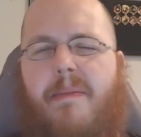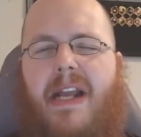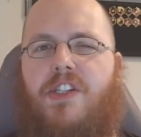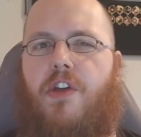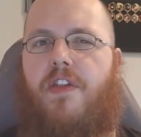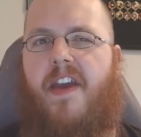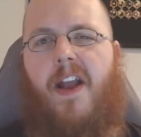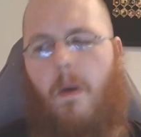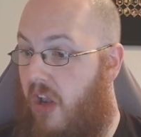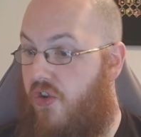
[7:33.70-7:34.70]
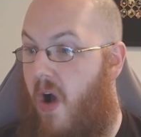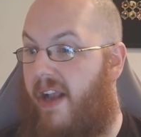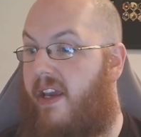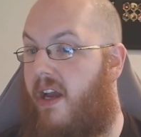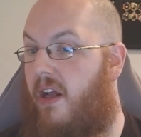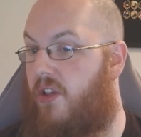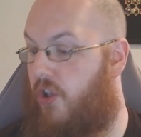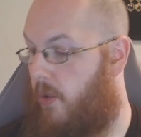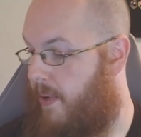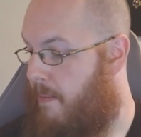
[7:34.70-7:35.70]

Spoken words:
makes you think. So I get a little bit